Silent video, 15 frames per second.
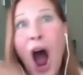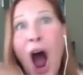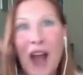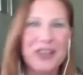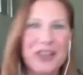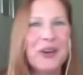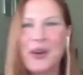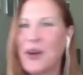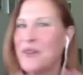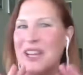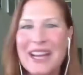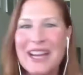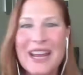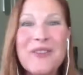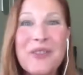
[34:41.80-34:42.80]
you know, I
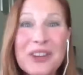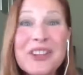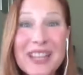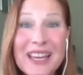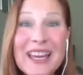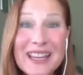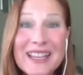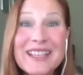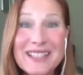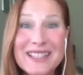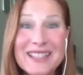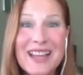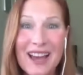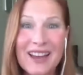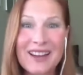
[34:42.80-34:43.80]
mean, he yeah. really is
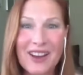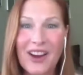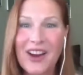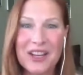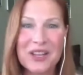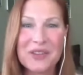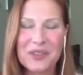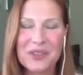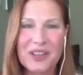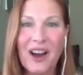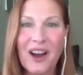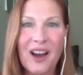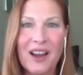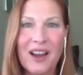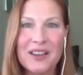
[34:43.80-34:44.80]
that kind of a
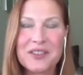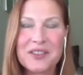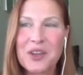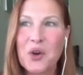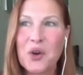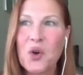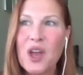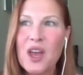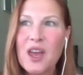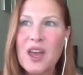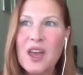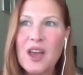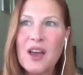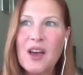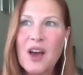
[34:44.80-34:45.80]
guy. So
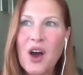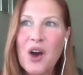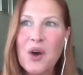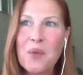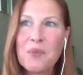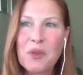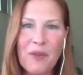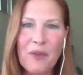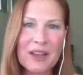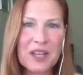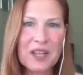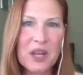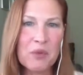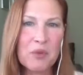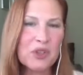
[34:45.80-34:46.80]
um, the fact
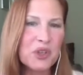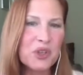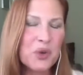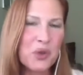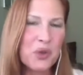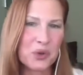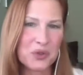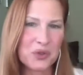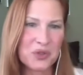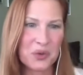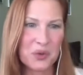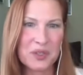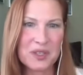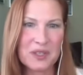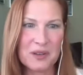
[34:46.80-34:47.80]
that he would do those
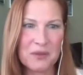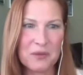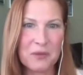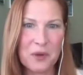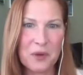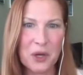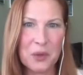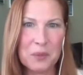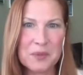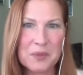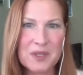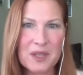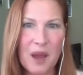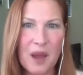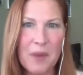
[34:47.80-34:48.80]
sorts of
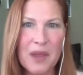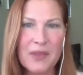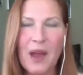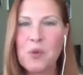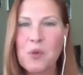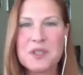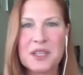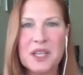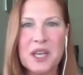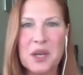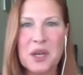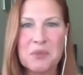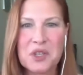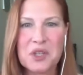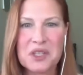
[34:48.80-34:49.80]
films, I mean, that wasn't
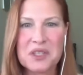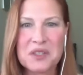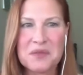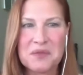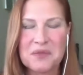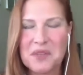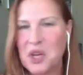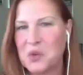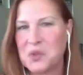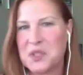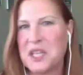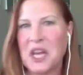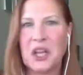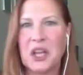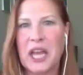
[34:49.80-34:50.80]
him just, you know,
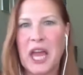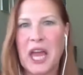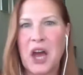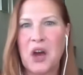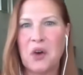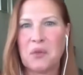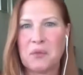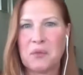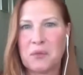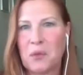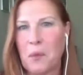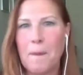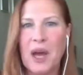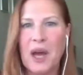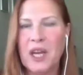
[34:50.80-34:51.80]
selling out
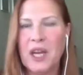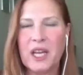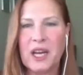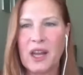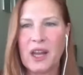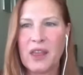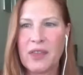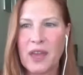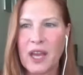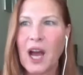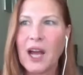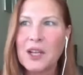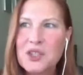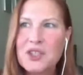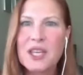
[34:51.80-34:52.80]
for money kind of thing.
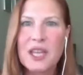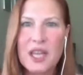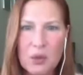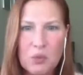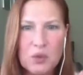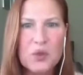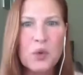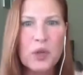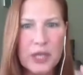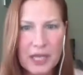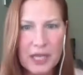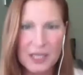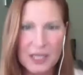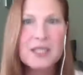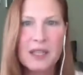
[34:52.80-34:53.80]
I just think right. he was
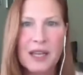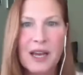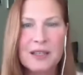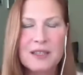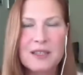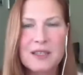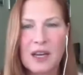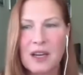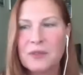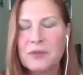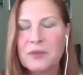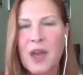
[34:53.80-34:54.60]
really into that stuff.